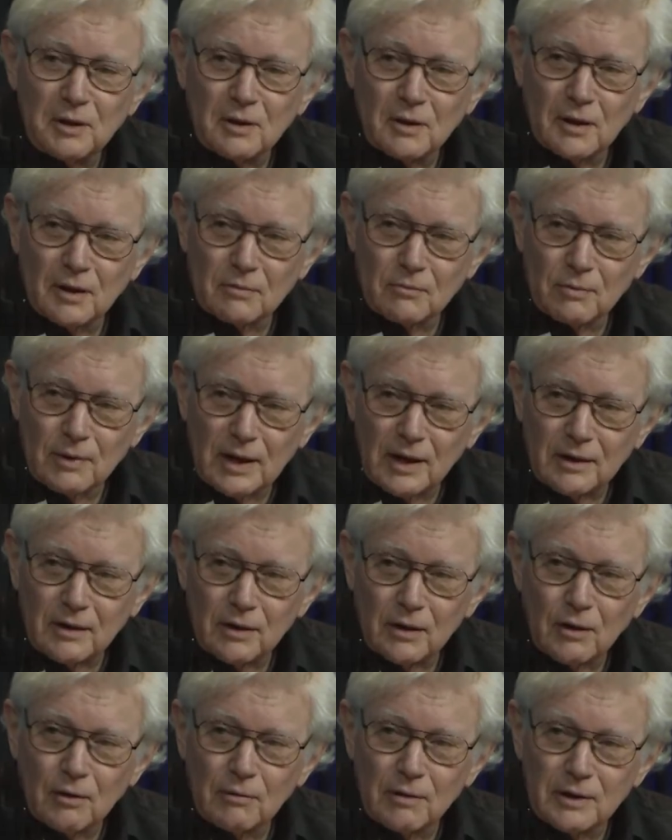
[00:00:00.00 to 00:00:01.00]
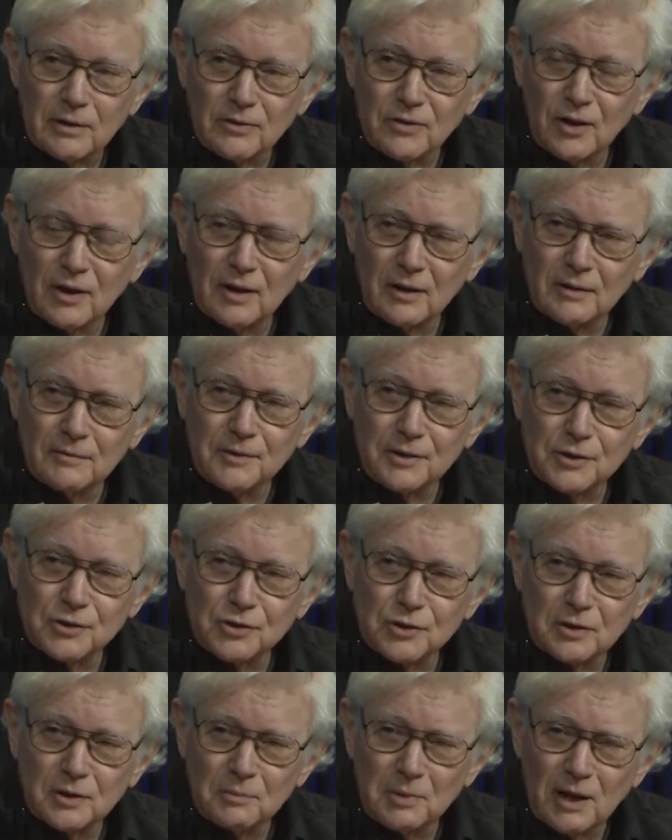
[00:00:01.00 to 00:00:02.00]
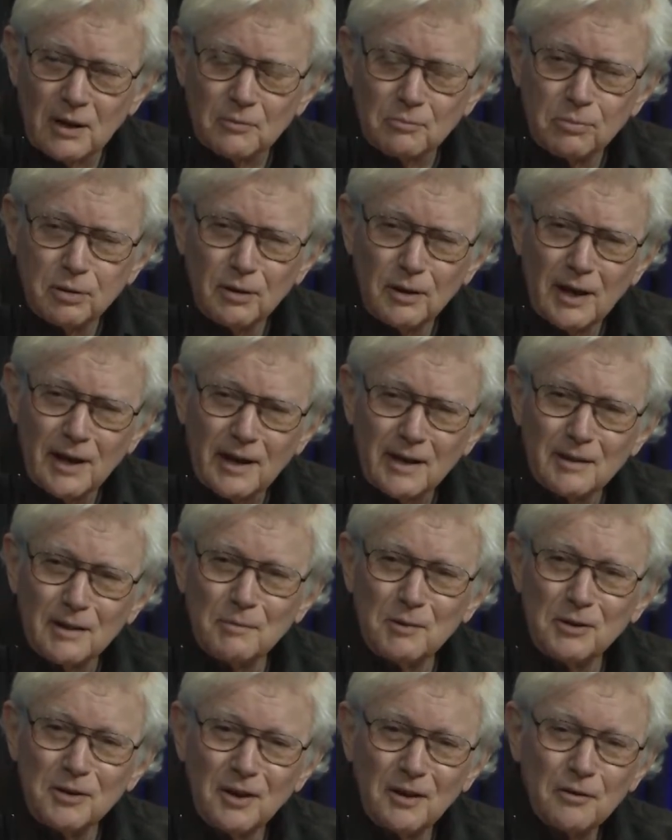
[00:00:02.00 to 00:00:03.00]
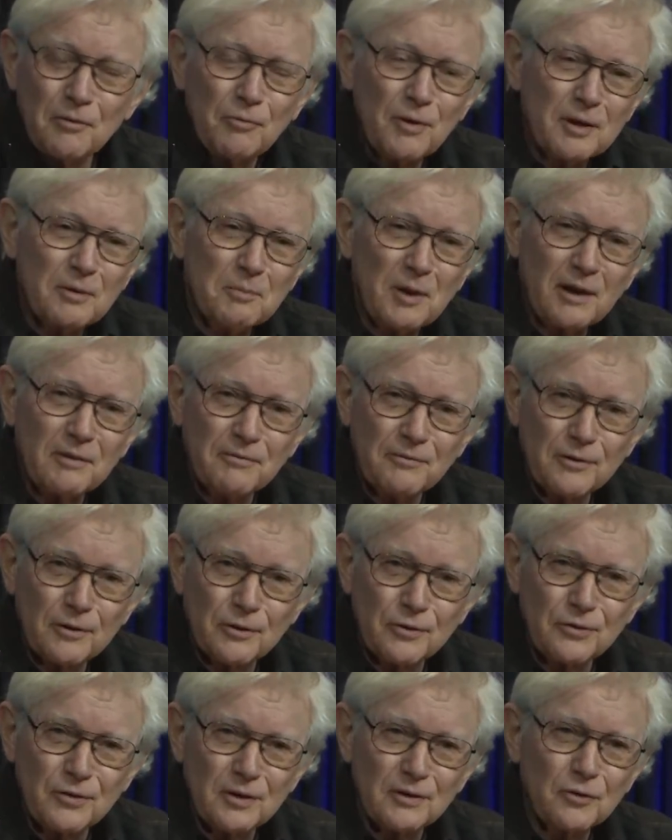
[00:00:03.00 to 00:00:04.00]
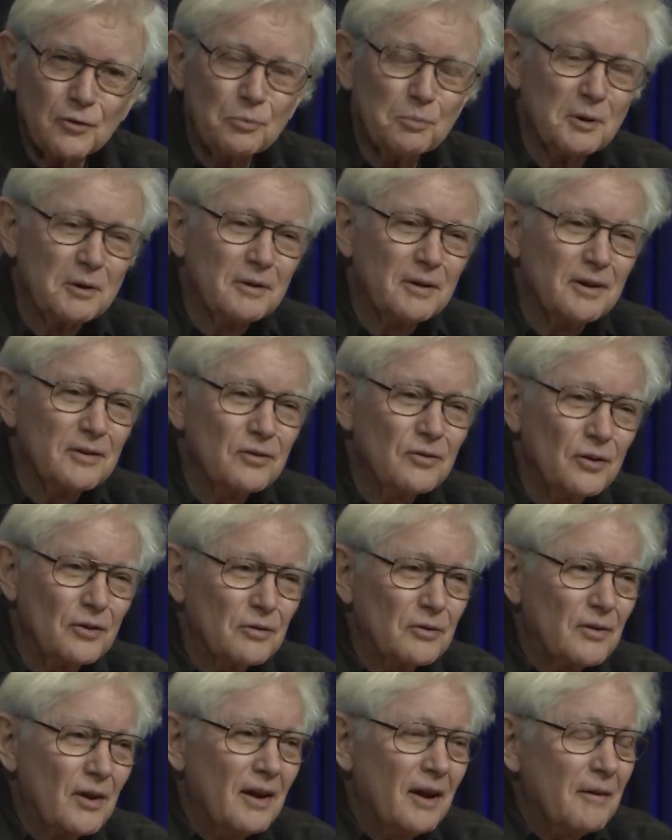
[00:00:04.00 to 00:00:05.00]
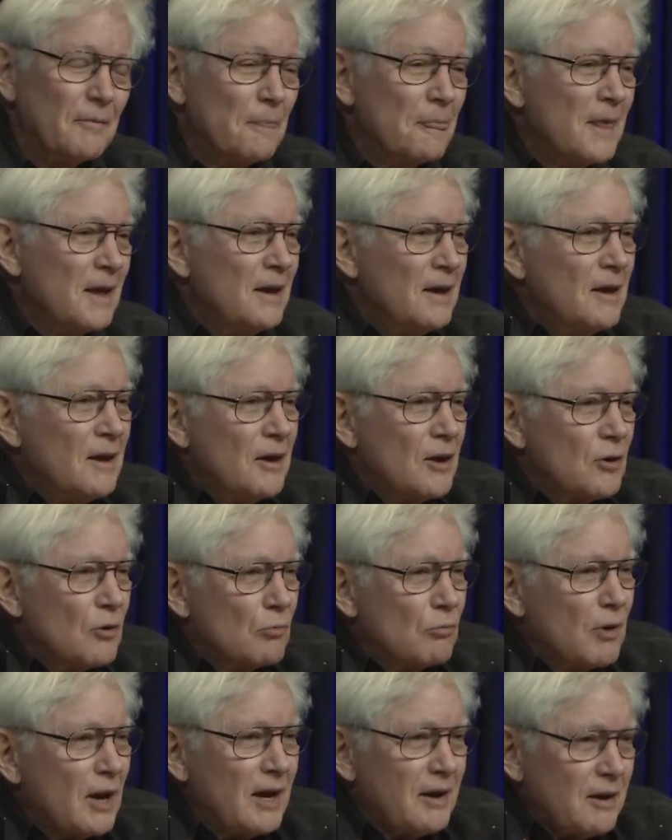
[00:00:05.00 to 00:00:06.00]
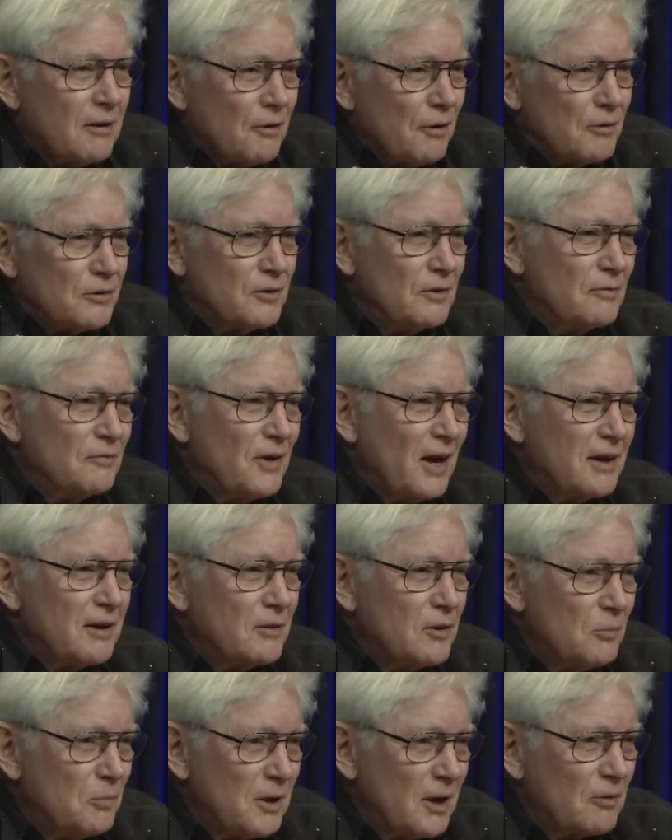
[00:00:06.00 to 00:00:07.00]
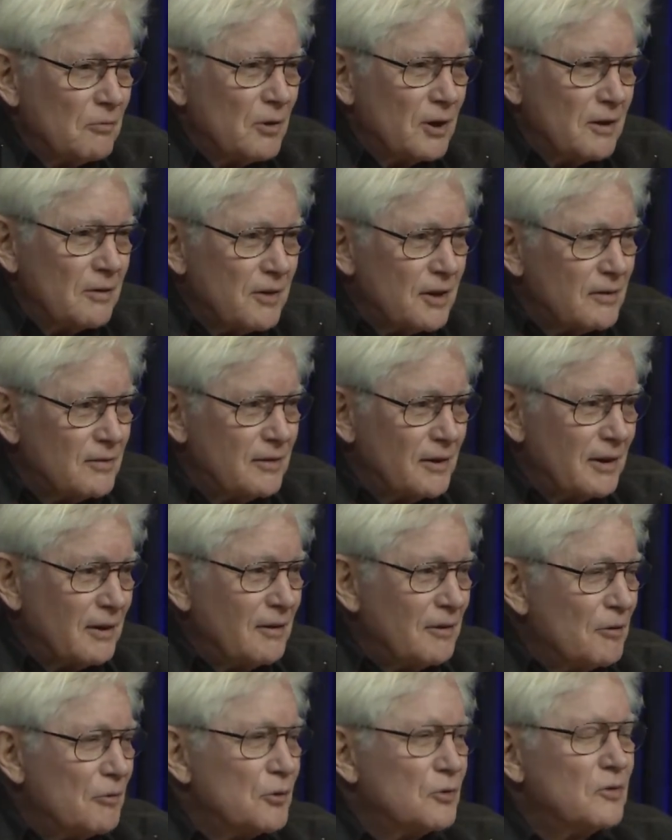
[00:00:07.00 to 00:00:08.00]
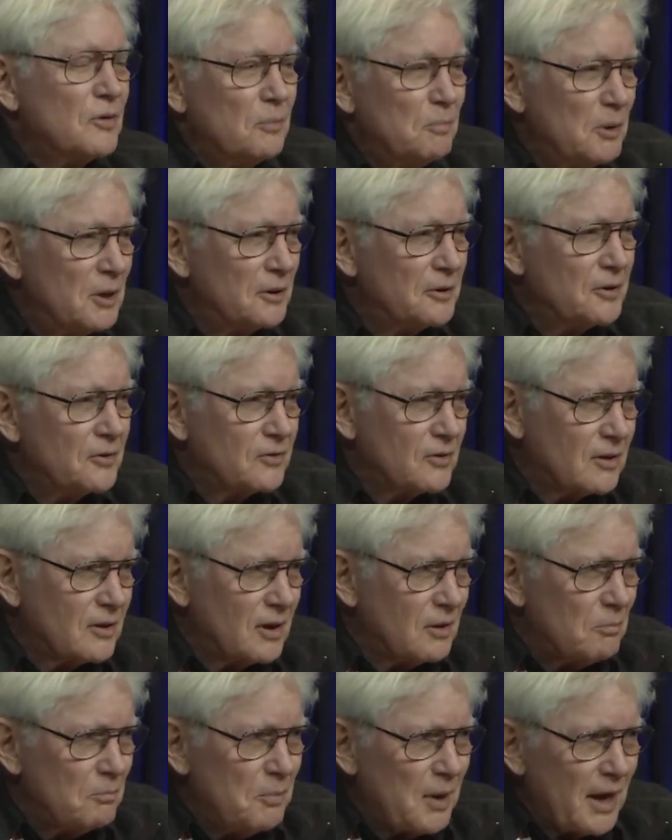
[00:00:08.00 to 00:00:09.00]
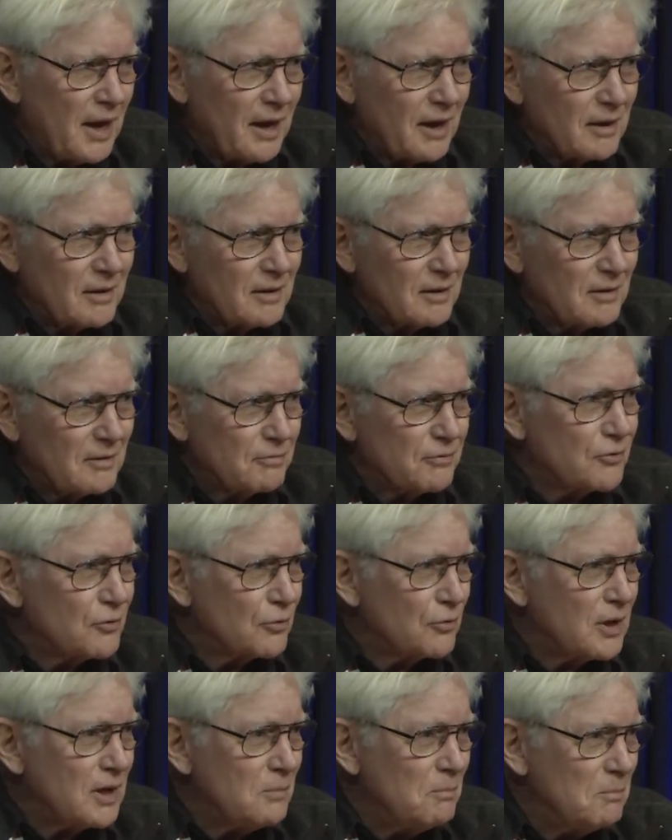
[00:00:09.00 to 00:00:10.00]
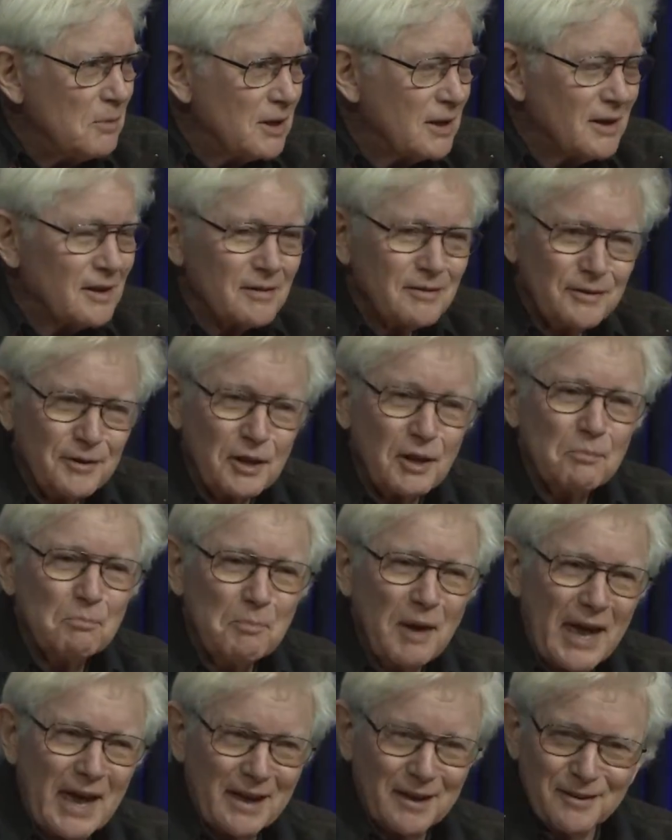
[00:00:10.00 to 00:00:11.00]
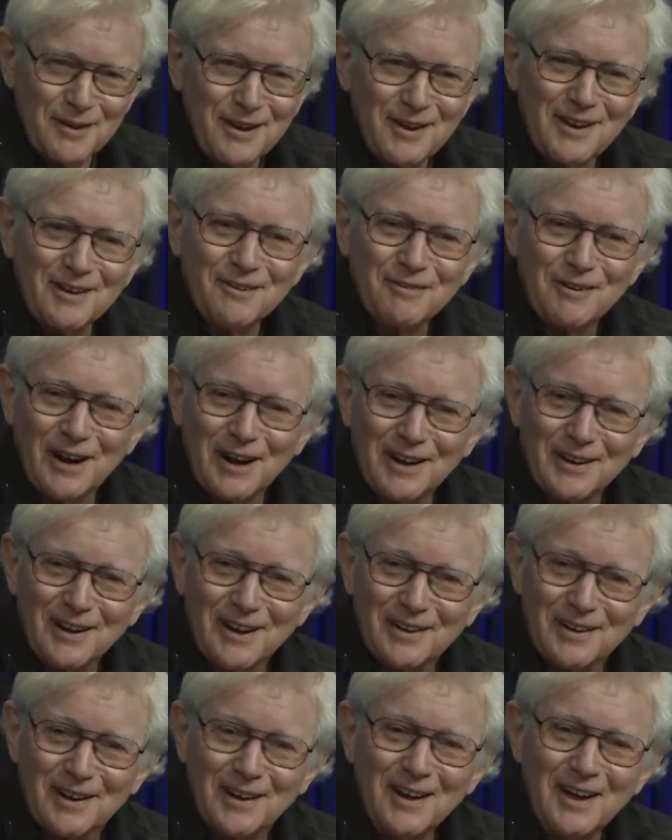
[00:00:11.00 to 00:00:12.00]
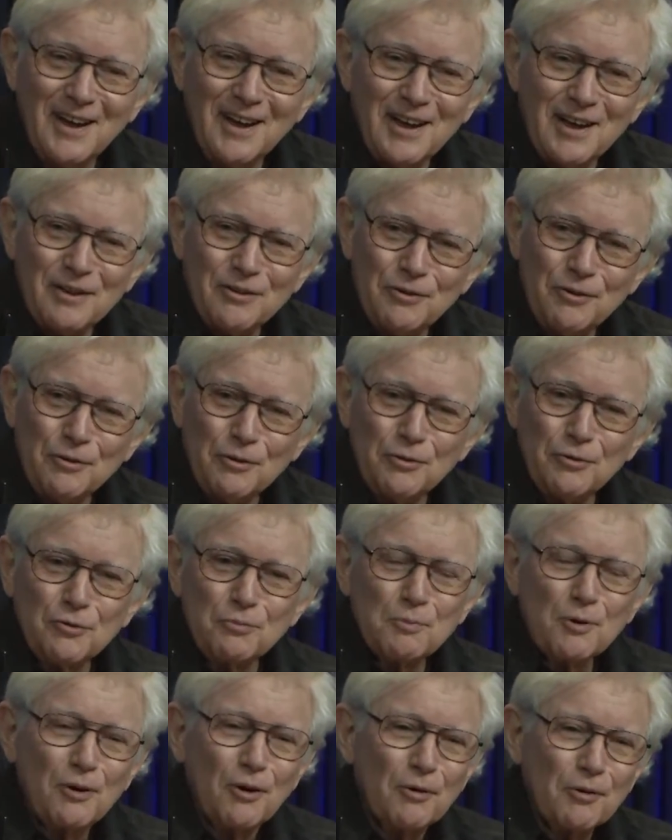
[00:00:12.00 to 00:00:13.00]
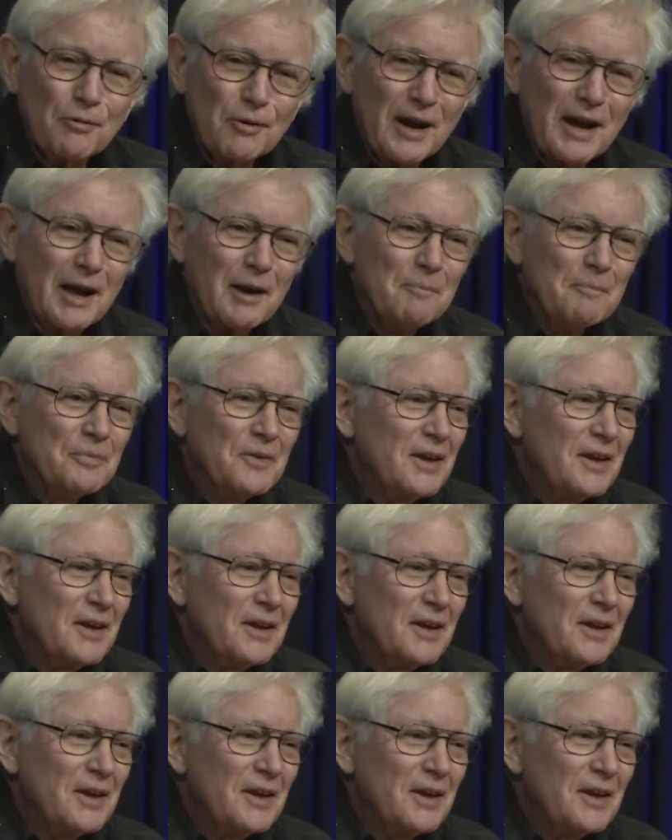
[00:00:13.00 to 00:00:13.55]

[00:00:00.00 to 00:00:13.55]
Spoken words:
on radio and television about play. And let me tell you one of my first experiences on radio. I was invited to be on one of these little, it was billed as a debate, a 3-minute debate, right, on a news program.